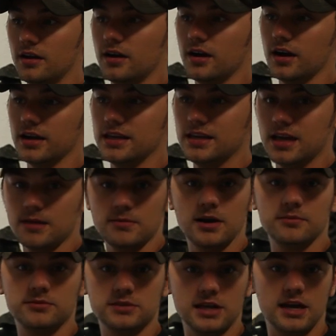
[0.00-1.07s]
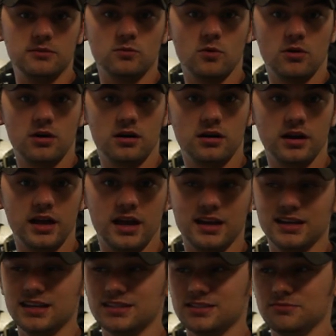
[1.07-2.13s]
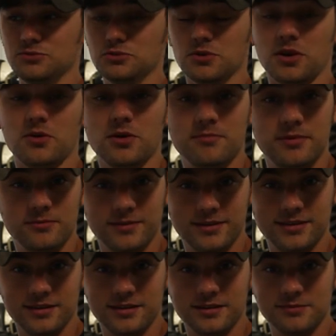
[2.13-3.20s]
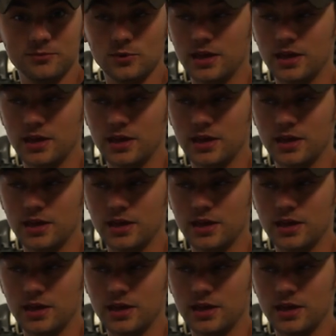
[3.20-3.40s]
uh, he came up to End War and he has some new equipment with him.